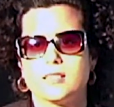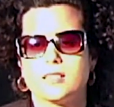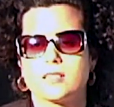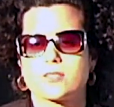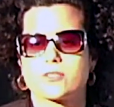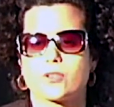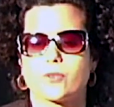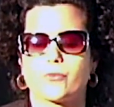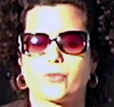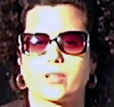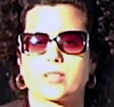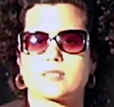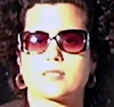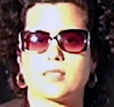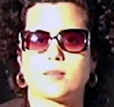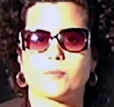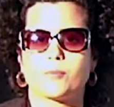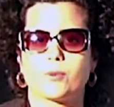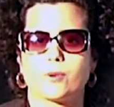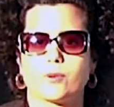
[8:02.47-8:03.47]
So for
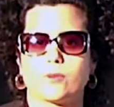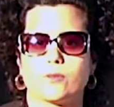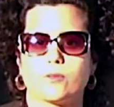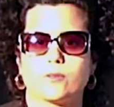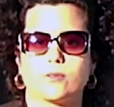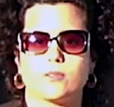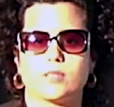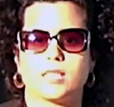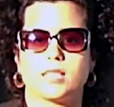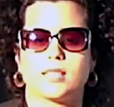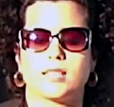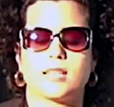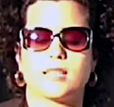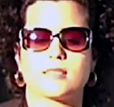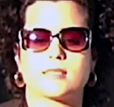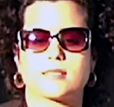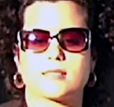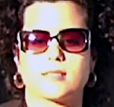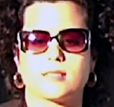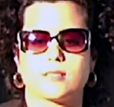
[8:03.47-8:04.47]
example,
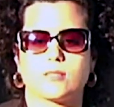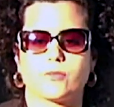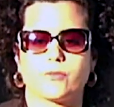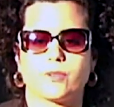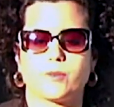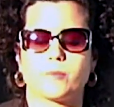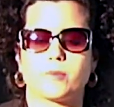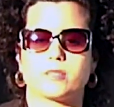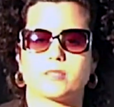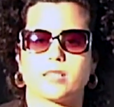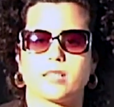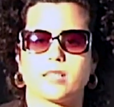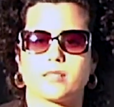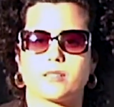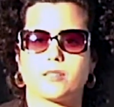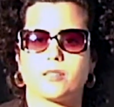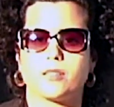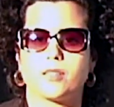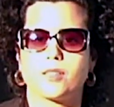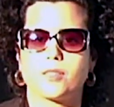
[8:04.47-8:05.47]
last November
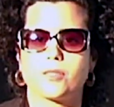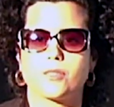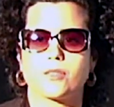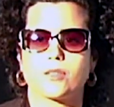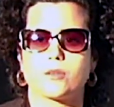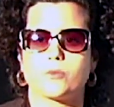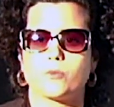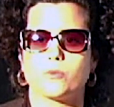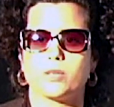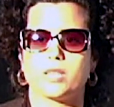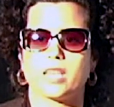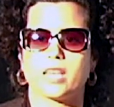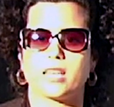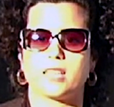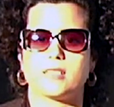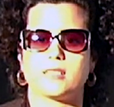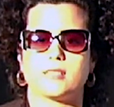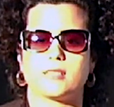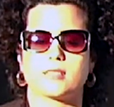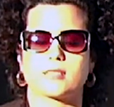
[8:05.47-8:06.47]
19th, we
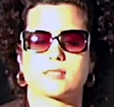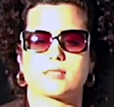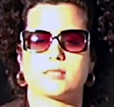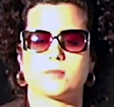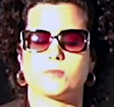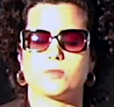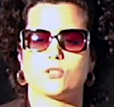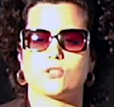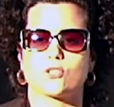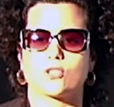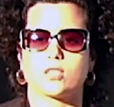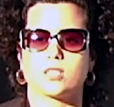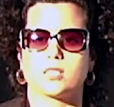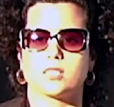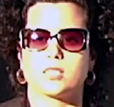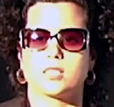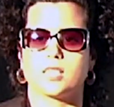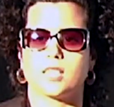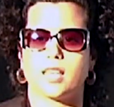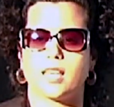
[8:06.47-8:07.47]
had an
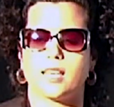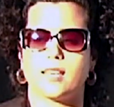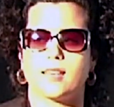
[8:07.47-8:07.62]
exhibition,